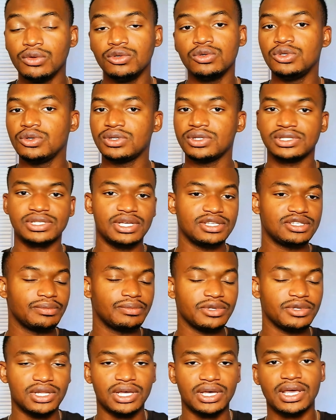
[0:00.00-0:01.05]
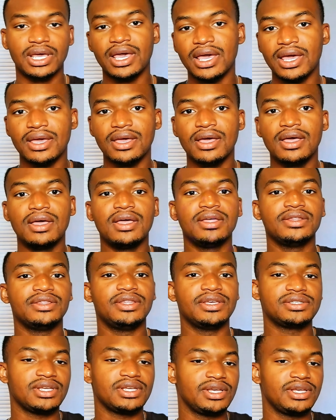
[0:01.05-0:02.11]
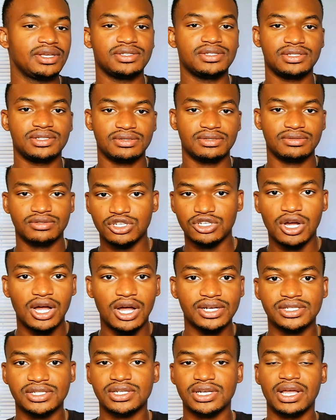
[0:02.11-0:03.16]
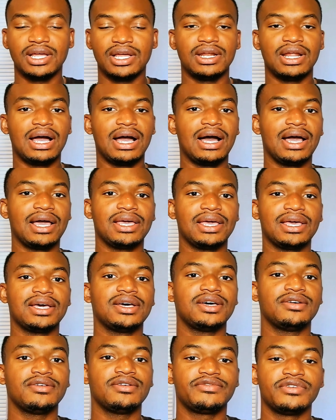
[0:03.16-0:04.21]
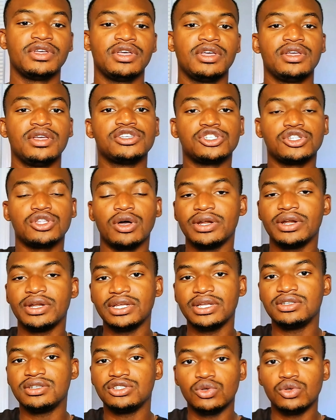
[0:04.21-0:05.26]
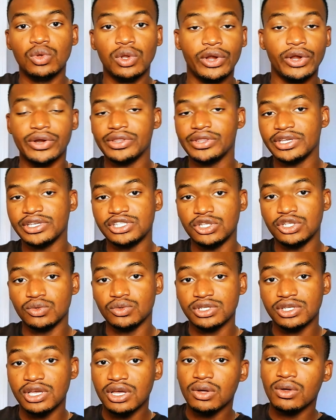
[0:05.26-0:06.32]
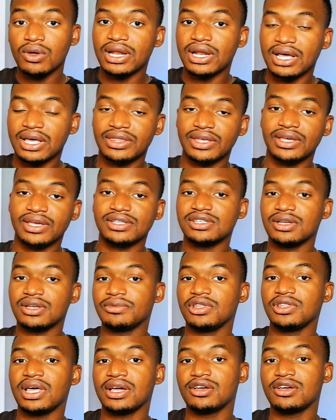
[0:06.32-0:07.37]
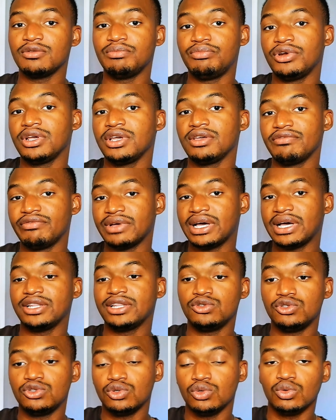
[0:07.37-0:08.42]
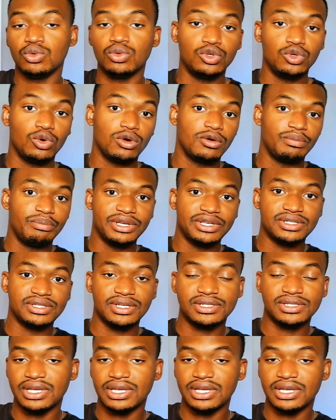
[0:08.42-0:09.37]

You could say something like, hey, this is Josh, and I have started to learn this new skill, and I think it's something that could bring value to your business